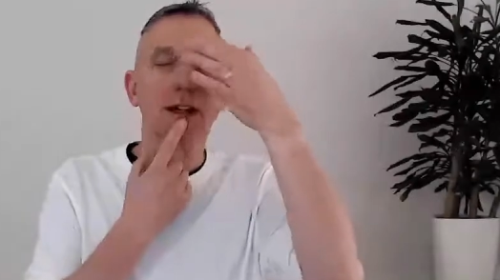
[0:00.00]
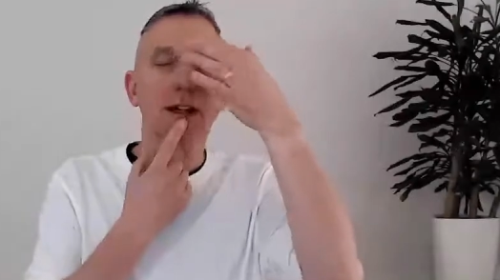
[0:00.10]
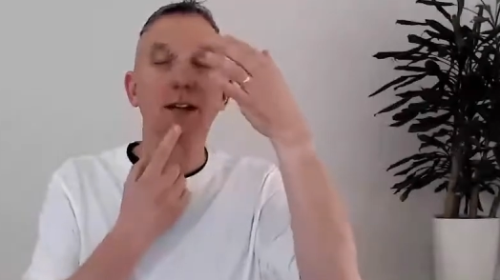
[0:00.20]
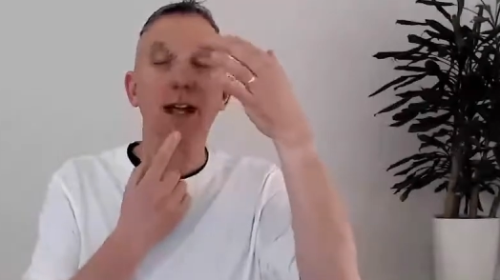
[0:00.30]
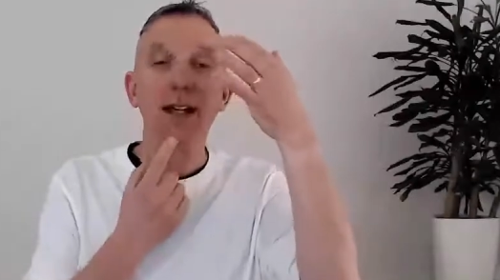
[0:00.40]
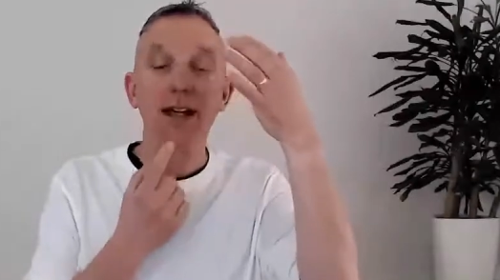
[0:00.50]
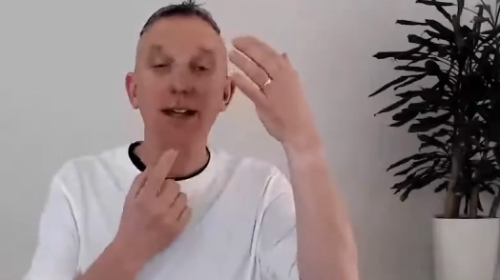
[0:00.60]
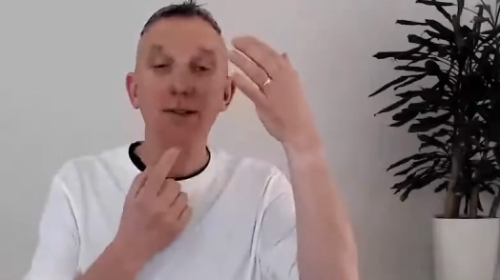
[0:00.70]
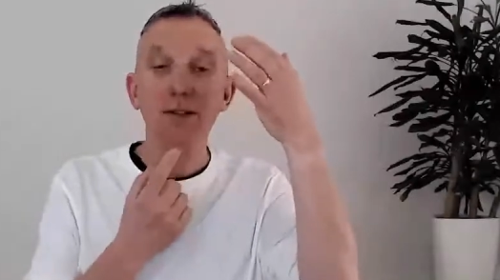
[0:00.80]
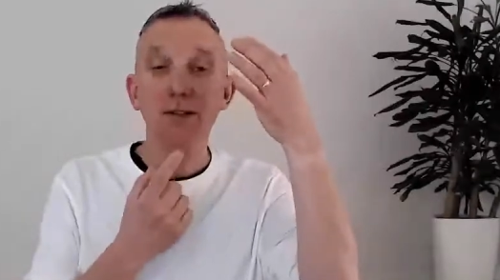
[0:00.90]
Okay, now
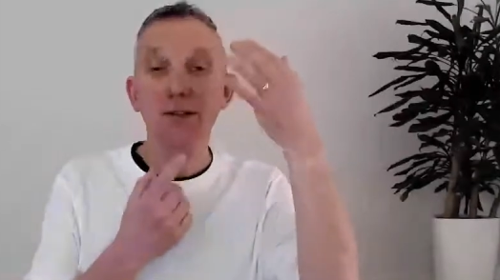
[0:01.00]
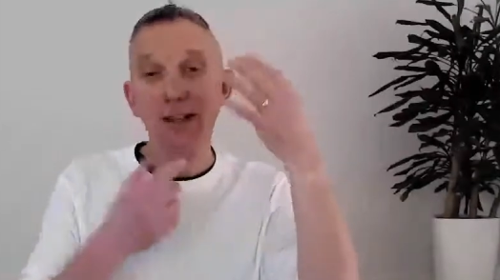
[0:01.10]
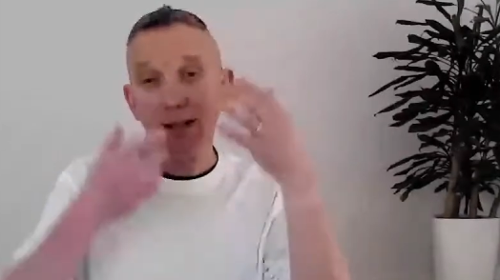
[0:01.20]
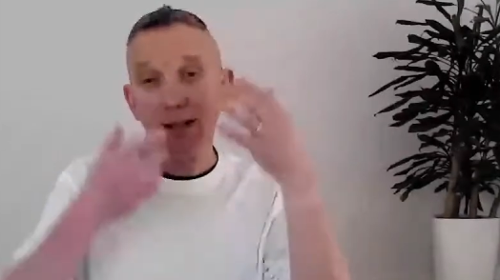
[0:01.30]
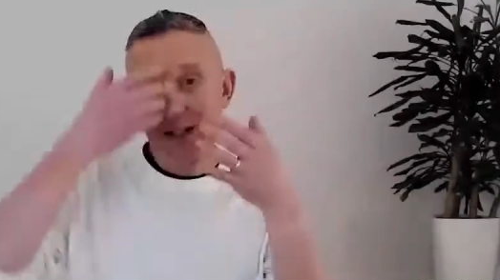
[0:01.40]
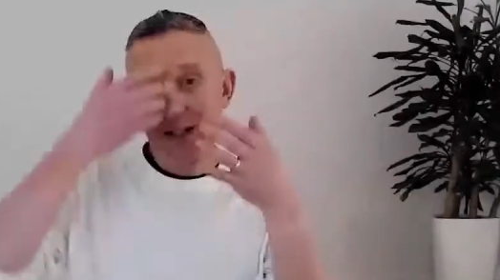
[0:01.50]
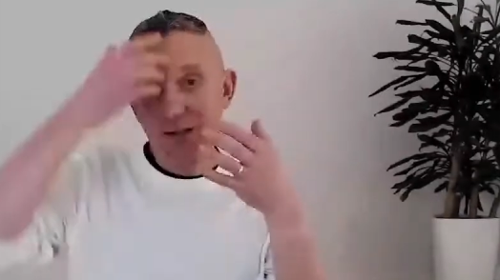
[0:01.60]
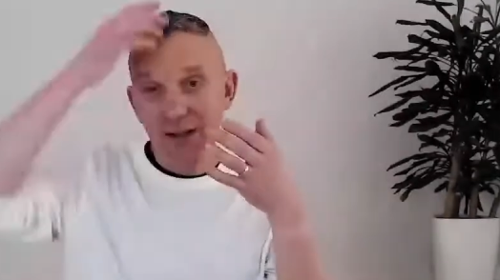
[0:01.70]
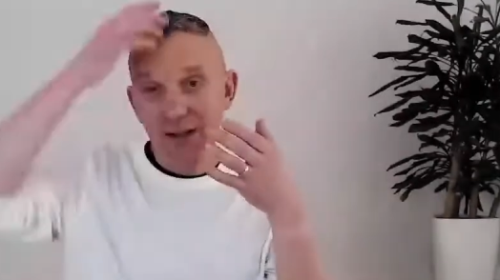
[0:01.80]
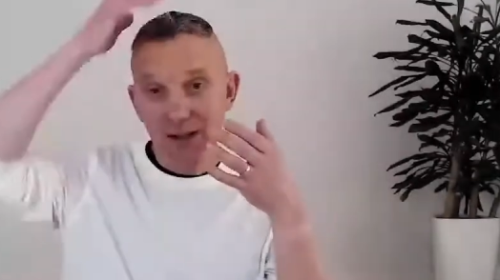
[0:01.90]
as we're doing that, I'd like
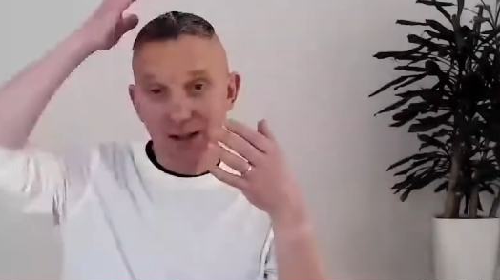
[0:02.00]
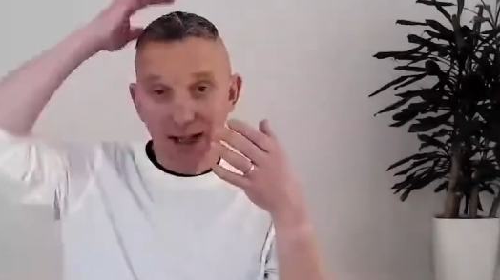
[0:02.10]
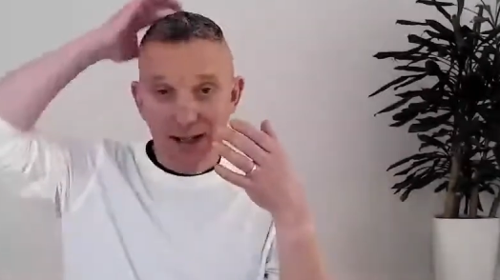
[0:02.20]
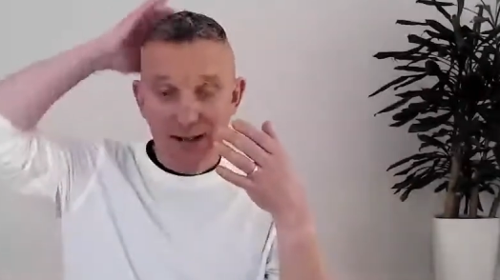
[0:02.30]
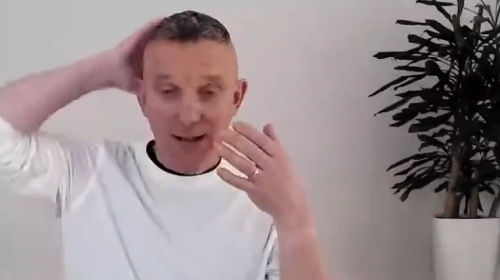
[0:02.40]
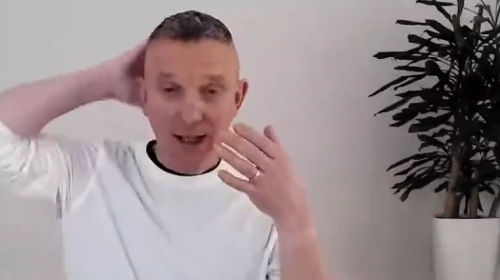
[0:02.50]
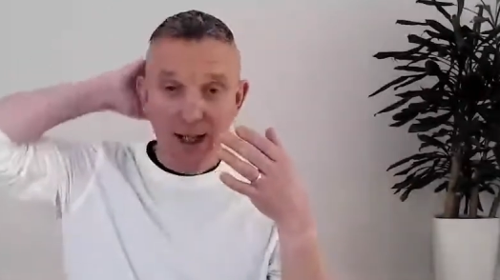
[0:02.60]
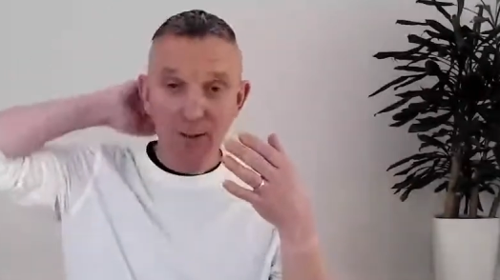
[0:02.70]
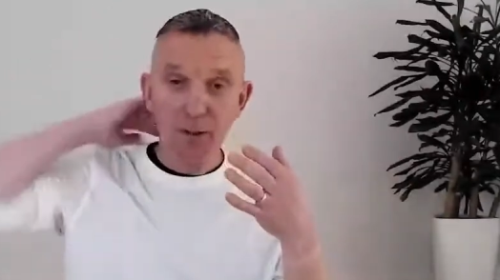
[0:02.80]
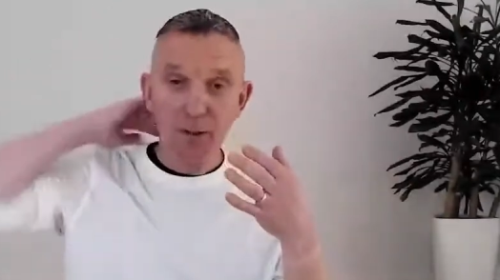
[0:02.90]
you to connect
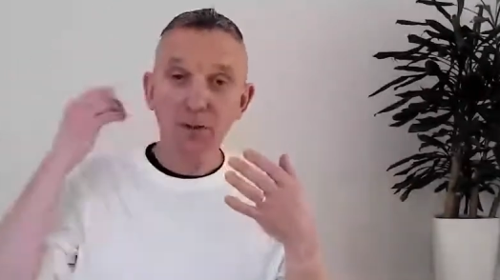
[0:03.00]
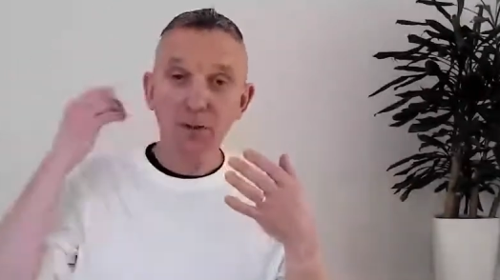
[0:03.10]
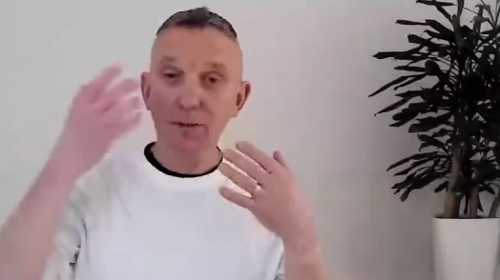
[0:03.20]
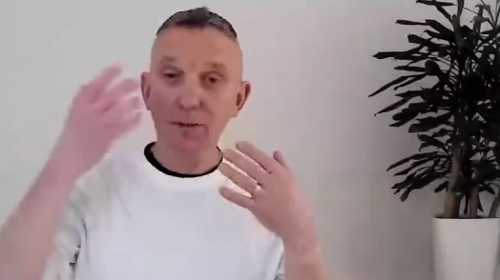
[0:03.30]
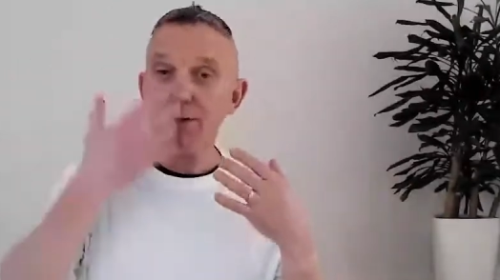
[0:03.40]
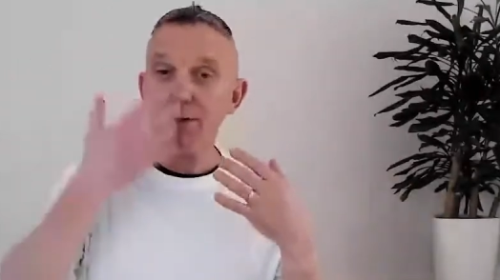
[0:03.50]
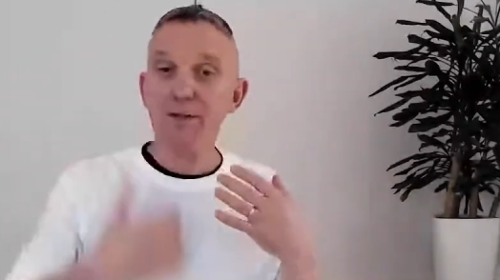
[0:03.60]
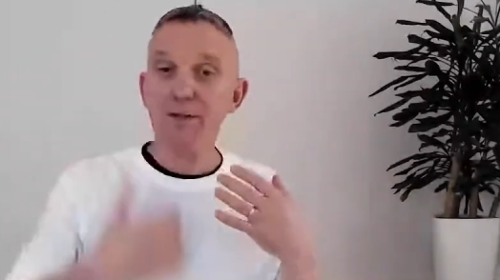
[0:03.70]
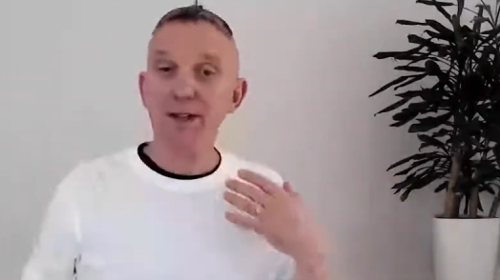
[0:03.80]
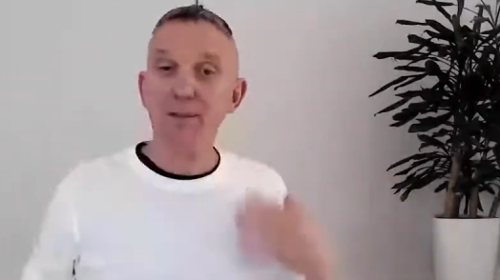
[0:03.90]
up all the way through the
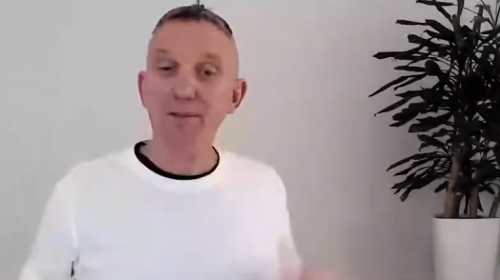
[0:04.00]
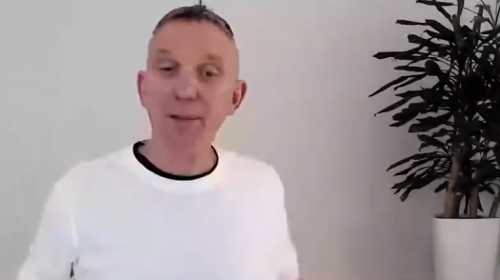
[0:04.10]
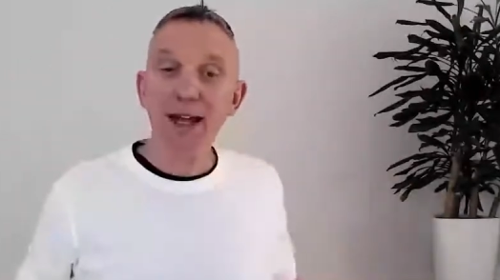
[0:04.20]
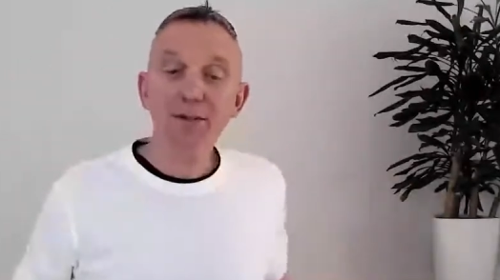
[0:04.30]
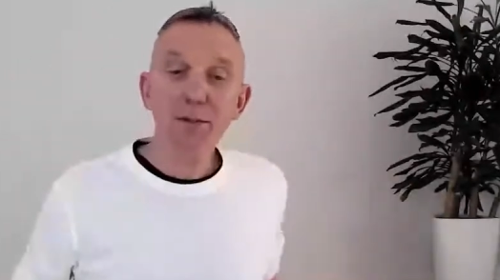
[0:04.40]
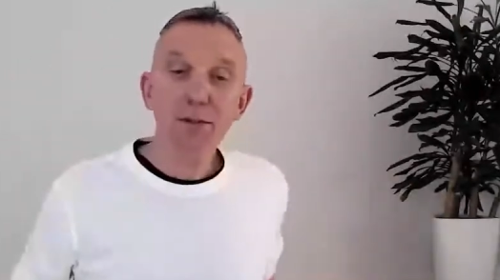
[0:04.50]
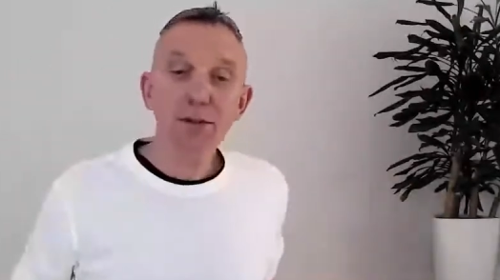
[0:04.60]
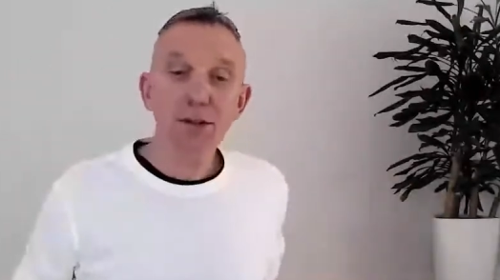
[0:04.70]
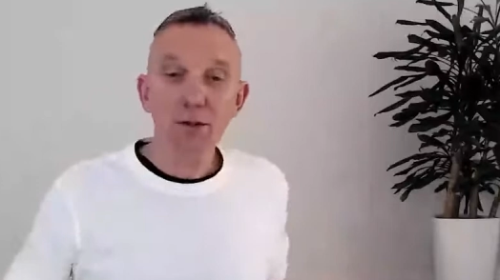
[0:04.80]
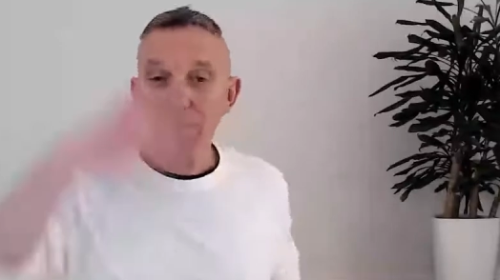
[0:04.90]
front and back of your
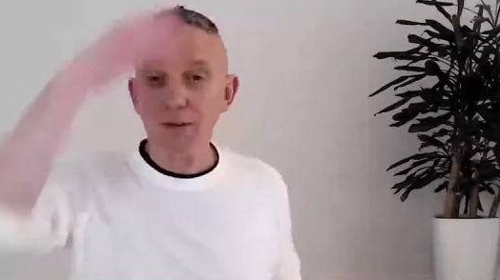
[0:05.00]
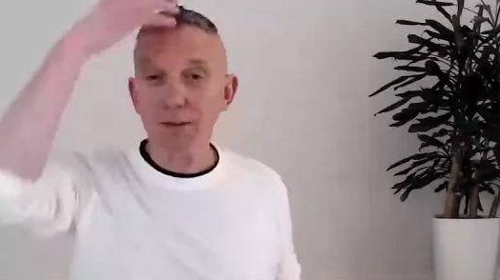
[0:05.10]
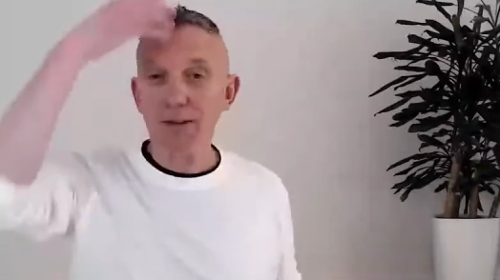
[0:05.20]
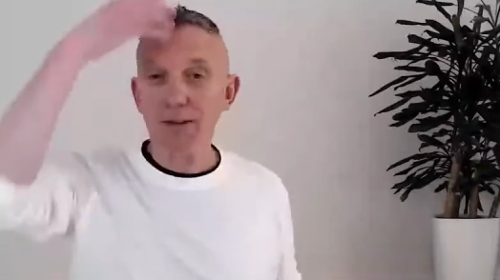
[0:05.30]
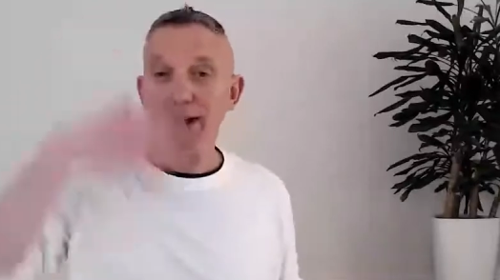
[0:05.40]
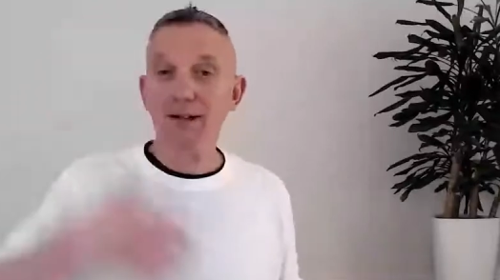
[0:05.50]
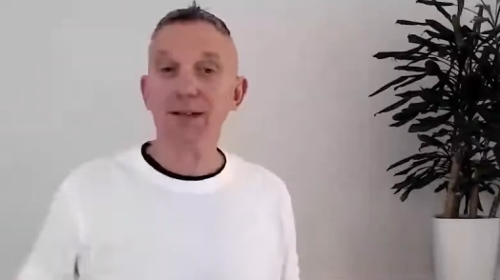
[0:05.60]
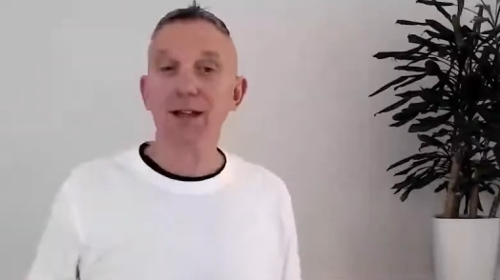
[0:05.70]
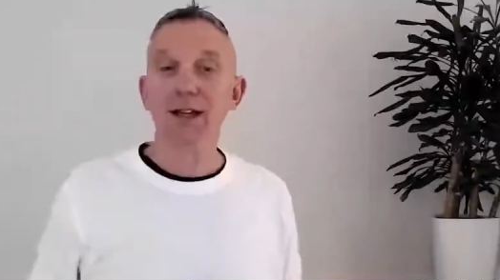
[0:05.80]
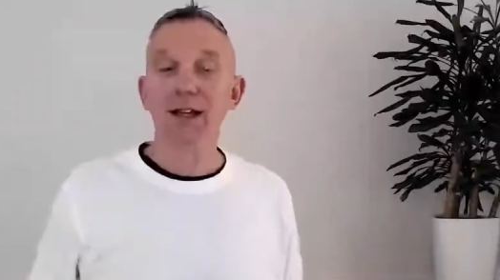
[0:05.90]
body, all the way
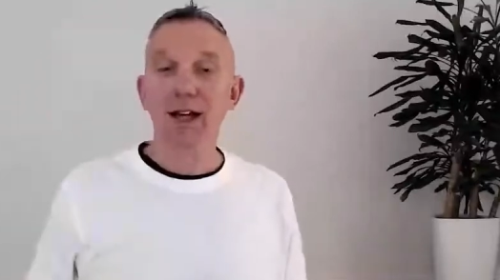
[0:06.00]
around,